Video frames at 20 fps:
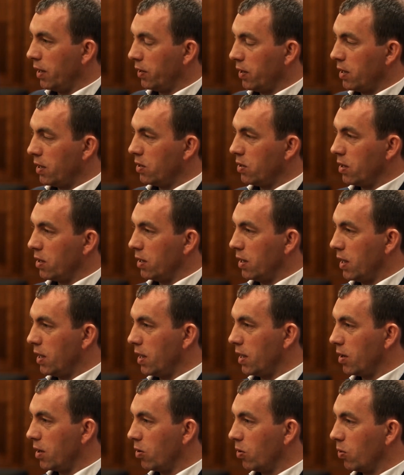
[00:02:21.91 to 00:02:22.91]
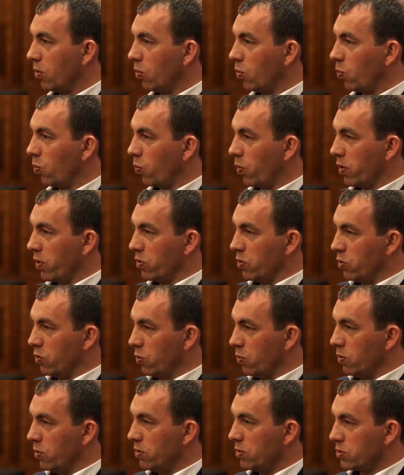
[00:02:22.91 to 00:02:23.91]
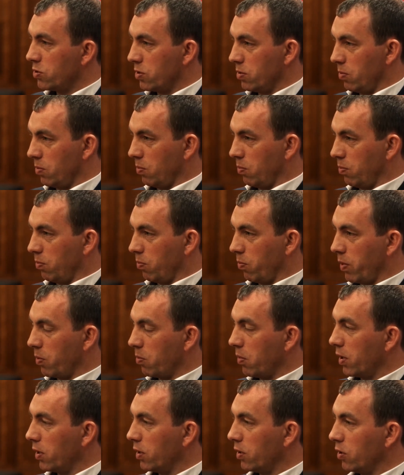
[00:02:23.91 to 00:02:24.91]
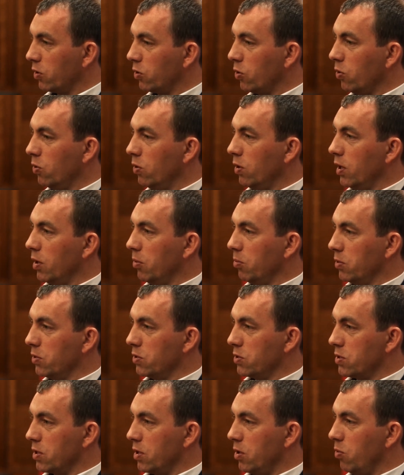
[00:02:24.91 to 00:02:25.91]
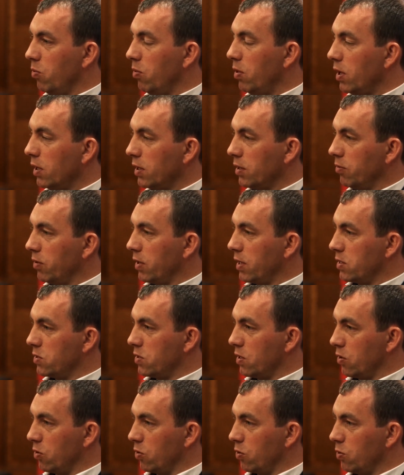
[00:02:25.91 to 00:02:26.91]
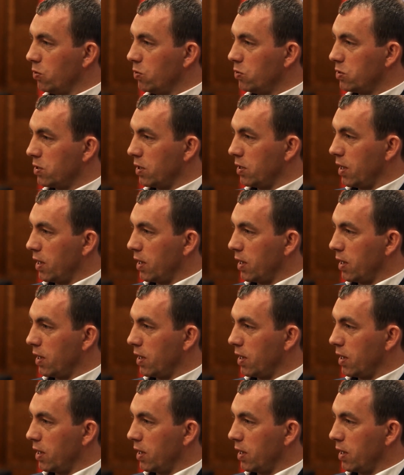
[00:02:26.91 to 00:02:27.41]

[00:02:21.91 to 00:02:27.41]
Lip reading: At the end of the day, we're the doers. We wanted a tool that was relatively easy to use